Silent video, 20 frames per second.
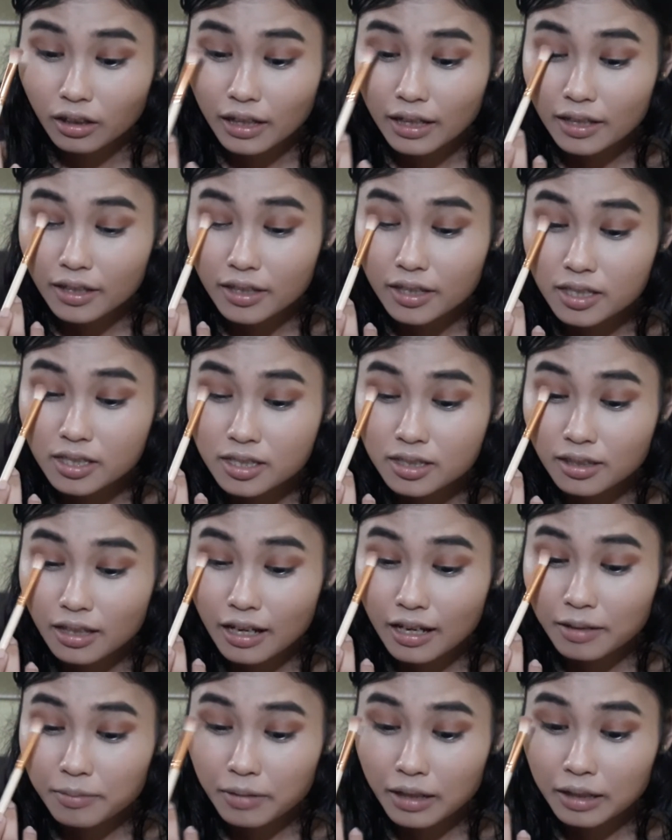And this
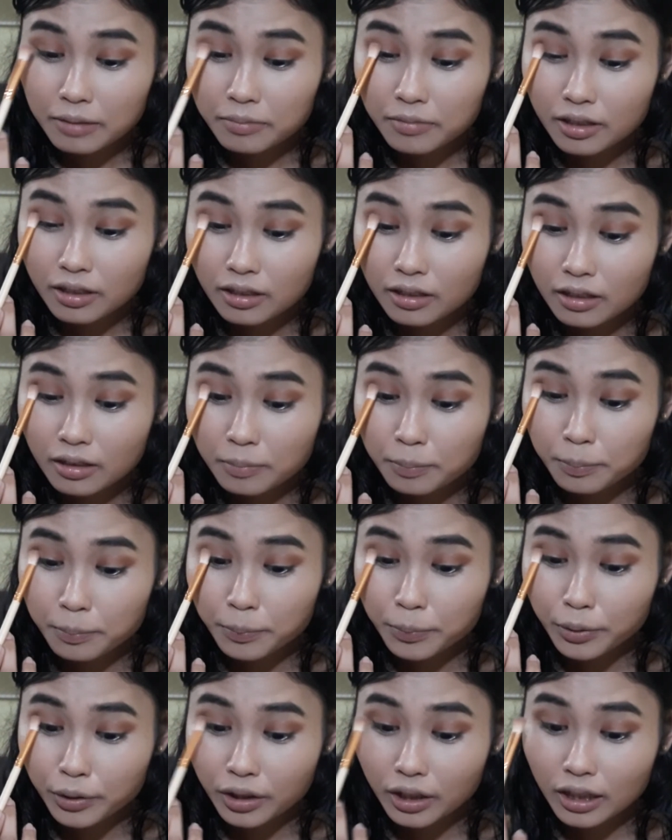time I'm gonna
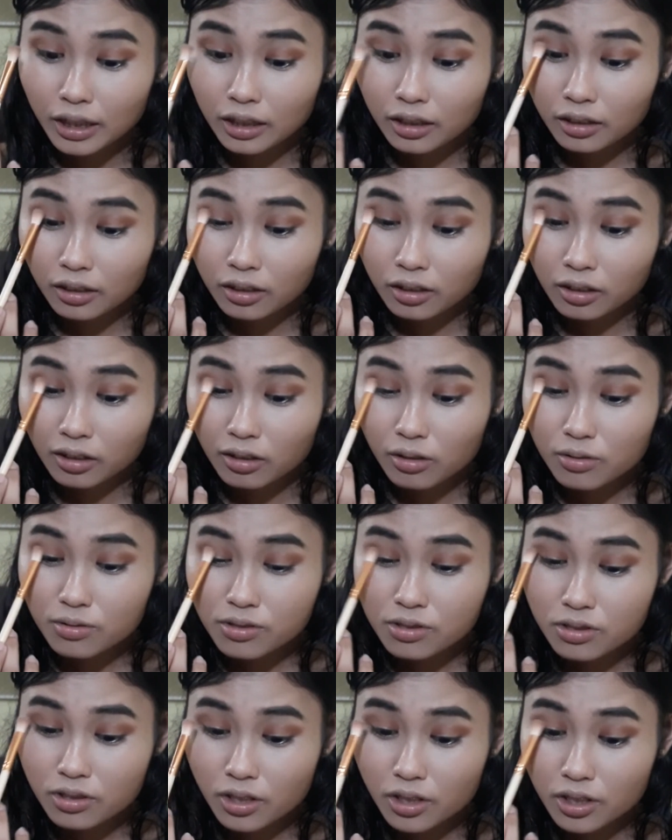put it
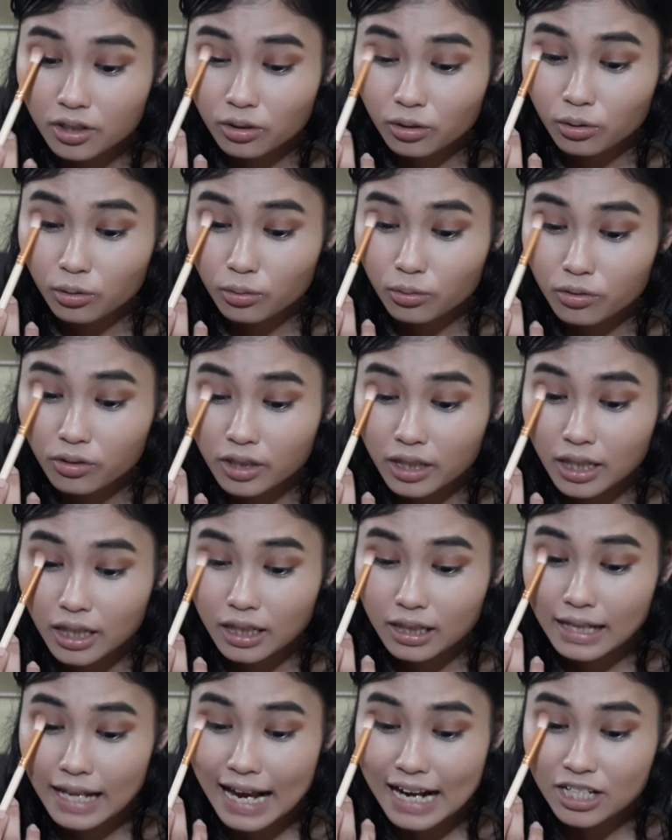closer to
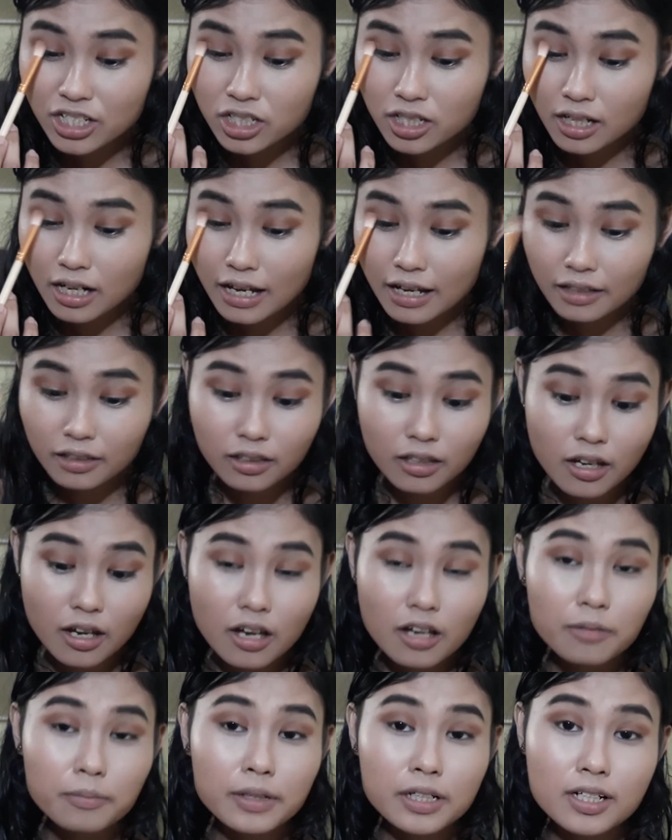the lash line
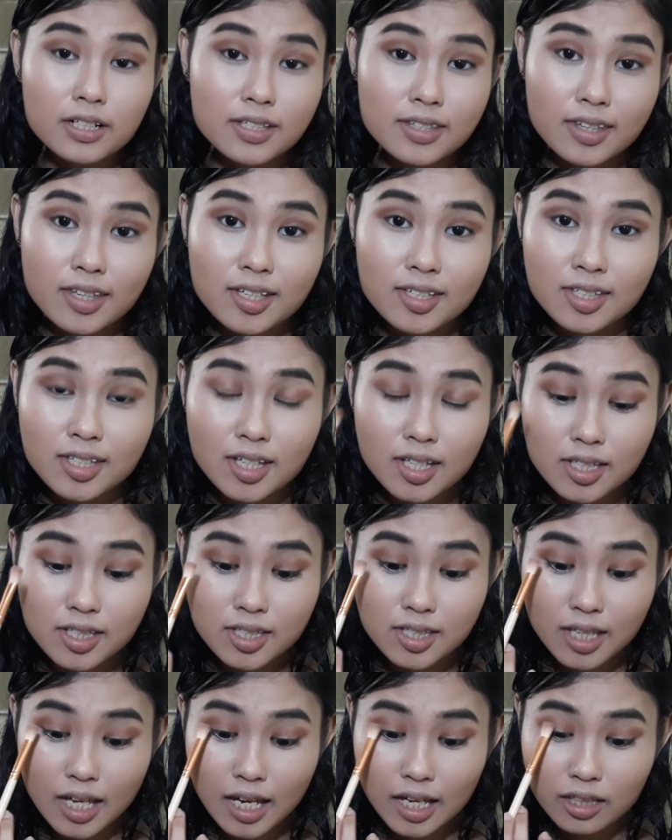because this
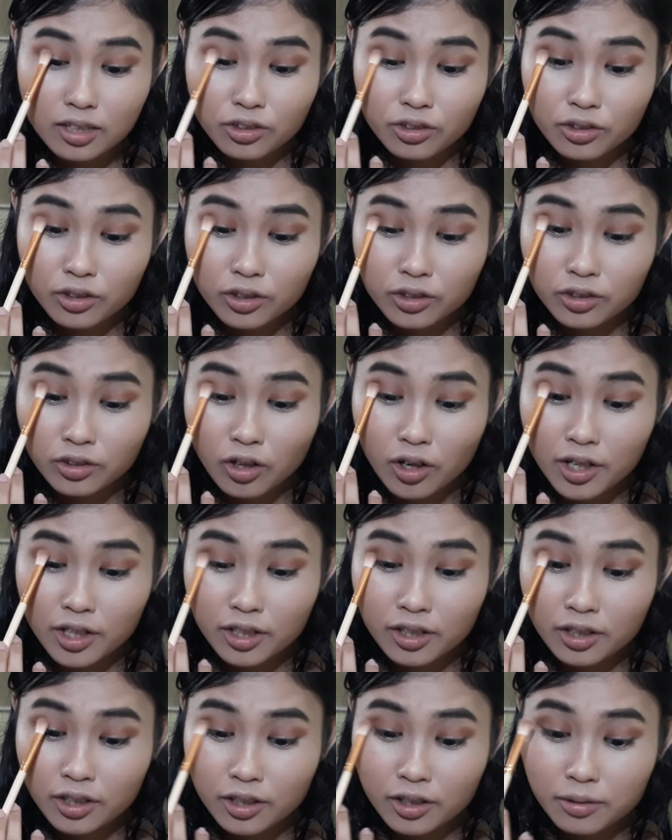is a
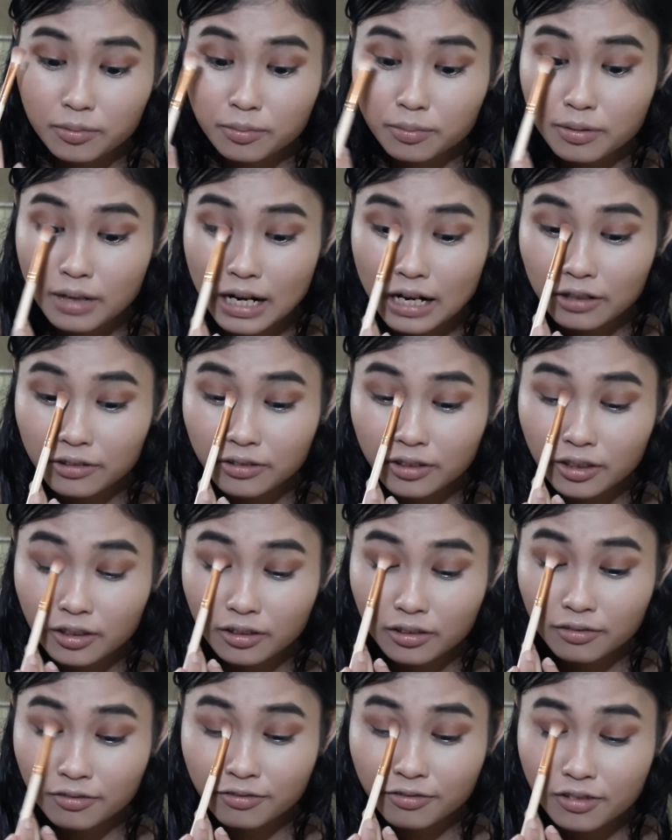darker brown
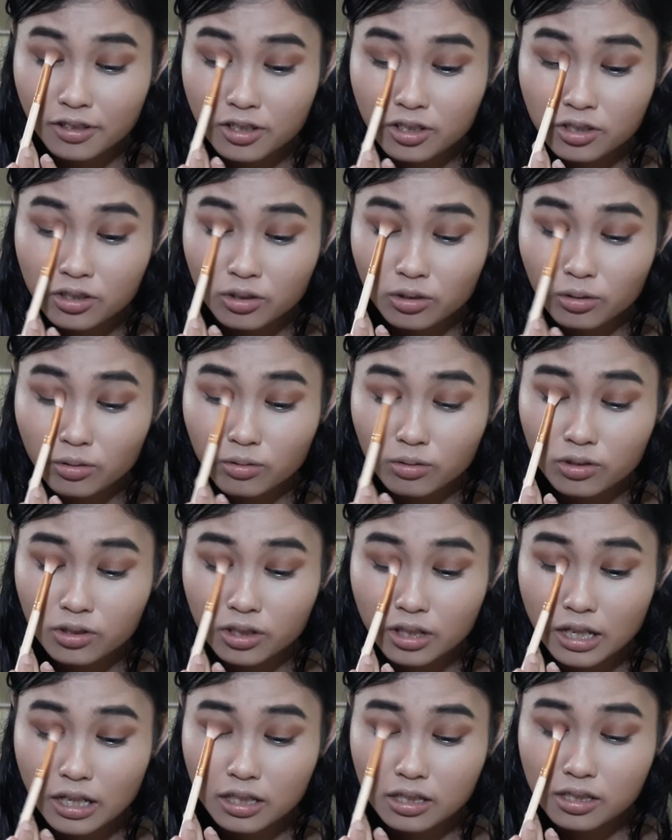than the first two
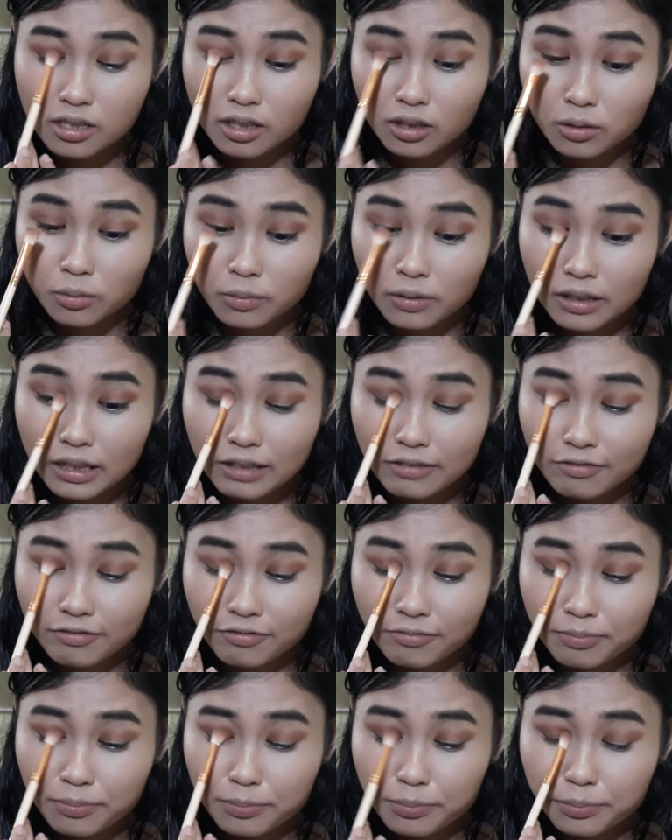shades that we
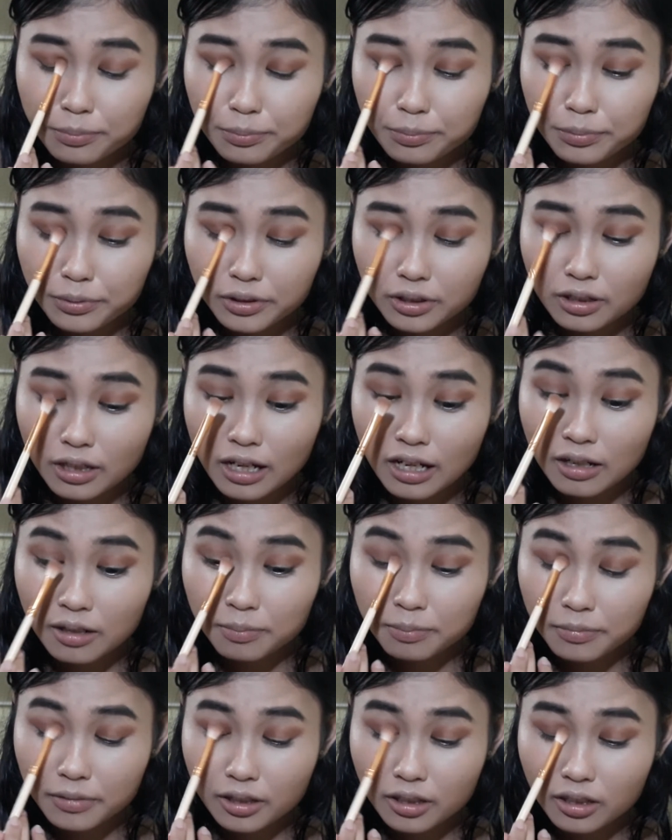put up
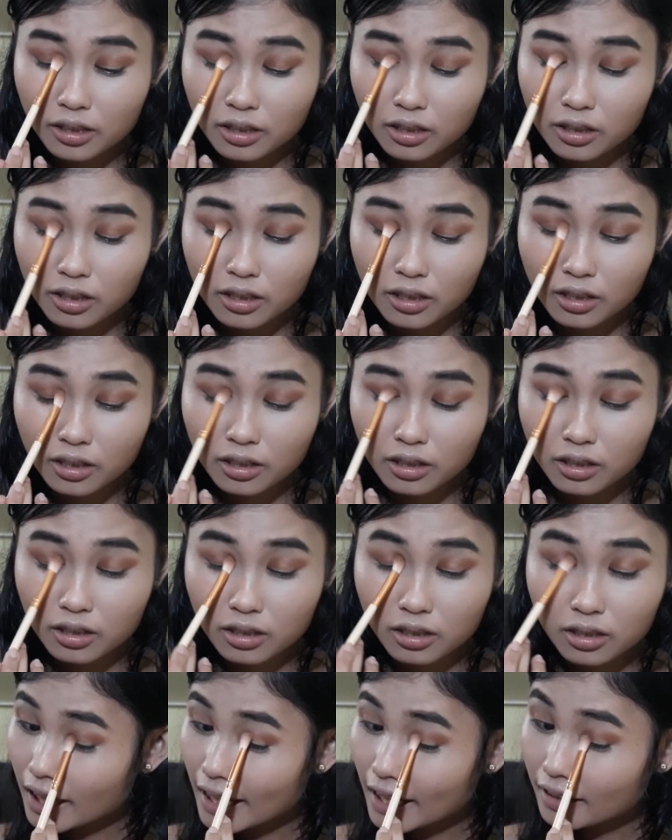earlier.
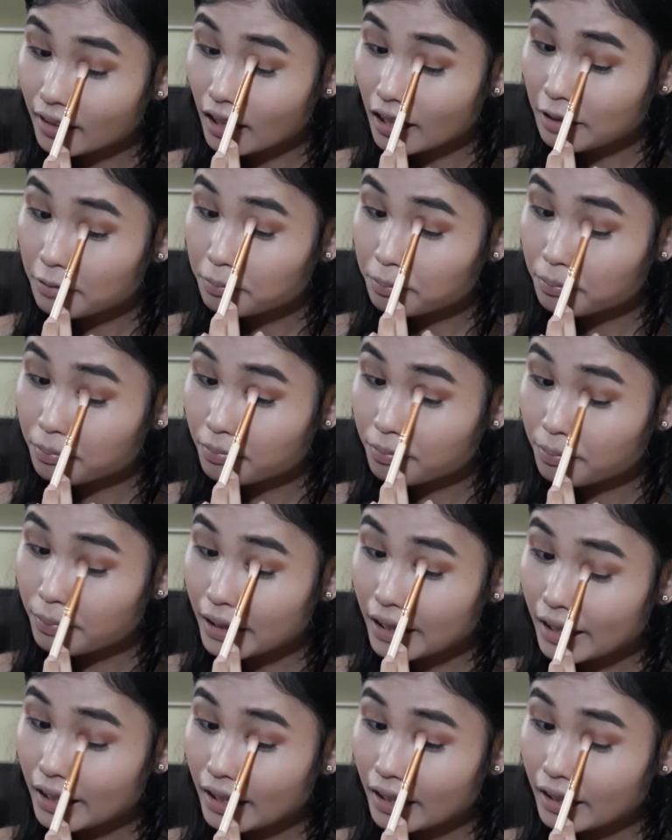And I'm
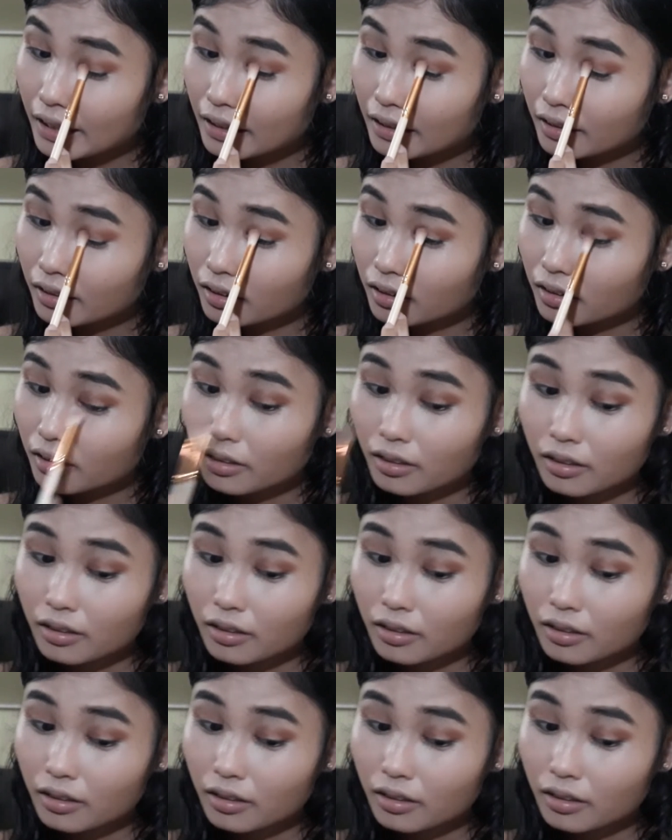being